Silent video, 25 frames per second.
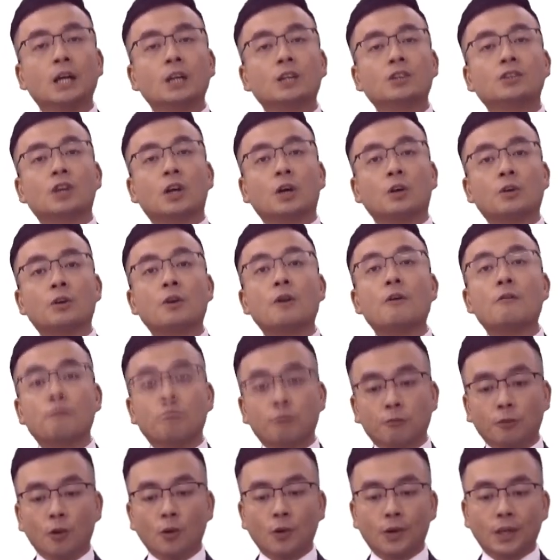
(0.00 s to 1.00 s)
So,
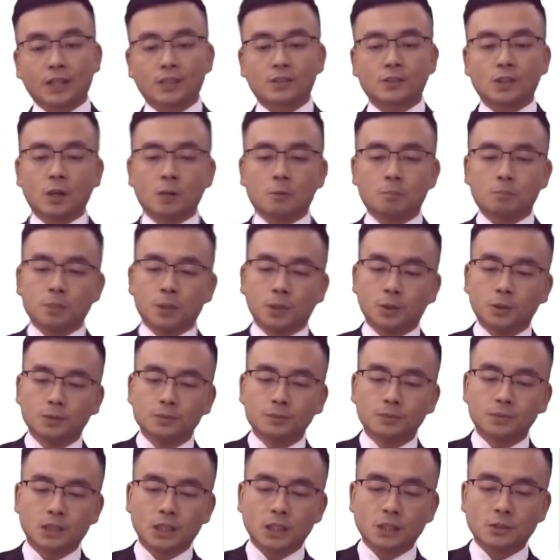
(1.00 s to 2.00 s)
for
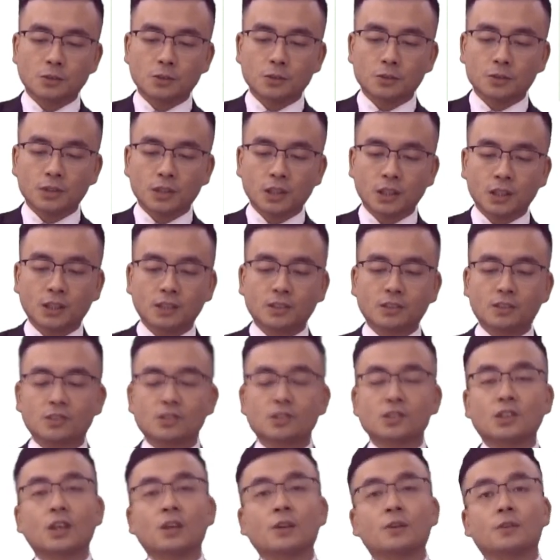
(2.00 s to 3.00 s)
example, the Unite
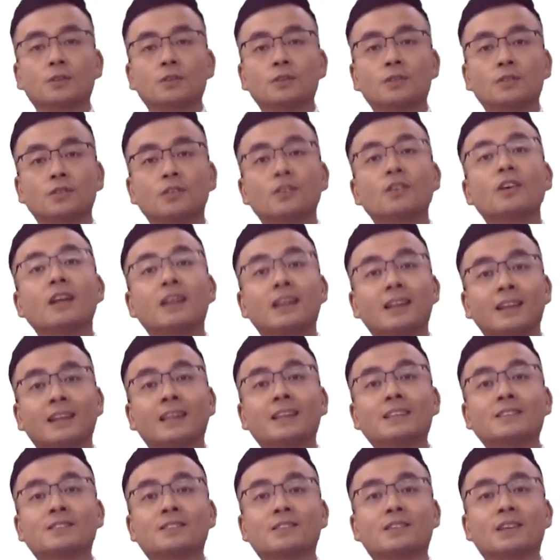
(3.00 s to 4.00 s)
Student
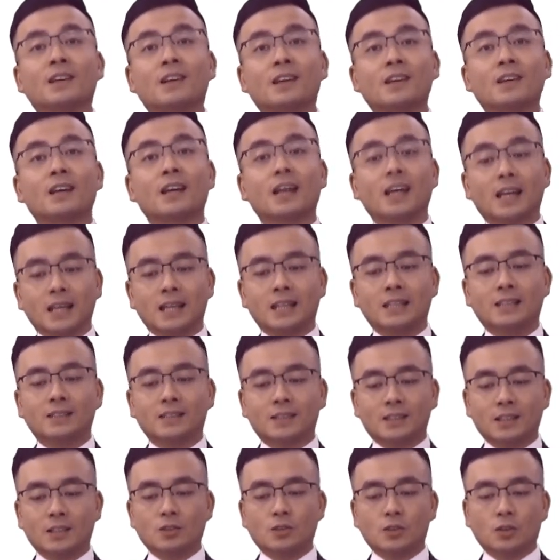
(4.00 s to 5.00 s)
listed
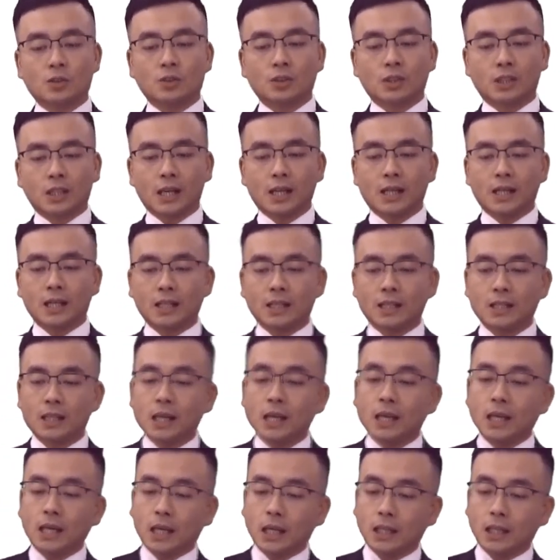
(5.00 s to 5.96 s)
in the UK,